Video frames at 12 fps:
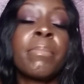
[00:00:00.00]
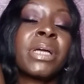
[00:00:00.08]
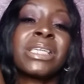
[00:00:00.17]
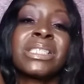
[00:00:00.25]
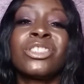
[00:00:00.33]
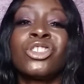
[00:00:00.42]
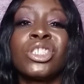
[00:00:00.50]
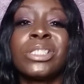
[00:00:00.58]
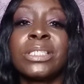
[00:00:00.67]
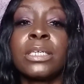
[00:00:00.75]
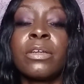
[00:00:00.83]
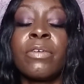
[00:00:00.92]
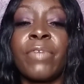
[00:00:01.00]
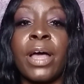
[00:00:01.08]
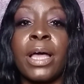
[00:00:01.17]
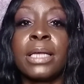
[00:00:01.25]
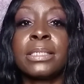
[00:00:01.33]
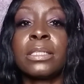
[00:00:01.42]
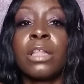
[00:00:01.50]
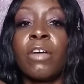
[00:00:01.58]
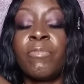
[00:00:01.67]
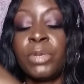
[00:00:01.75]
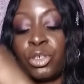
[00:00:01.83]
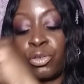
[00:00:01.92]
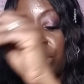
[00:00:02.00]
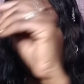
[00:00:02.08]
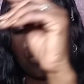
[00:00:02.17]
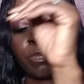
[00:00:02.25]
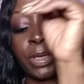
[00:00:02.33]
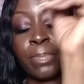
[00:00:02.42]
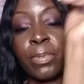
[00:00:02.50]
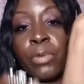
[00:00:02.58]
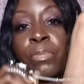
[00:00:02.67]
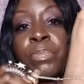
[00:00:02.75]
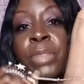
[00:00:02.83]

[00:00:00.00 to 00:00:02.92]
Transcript: because it just signifies love between 2 people.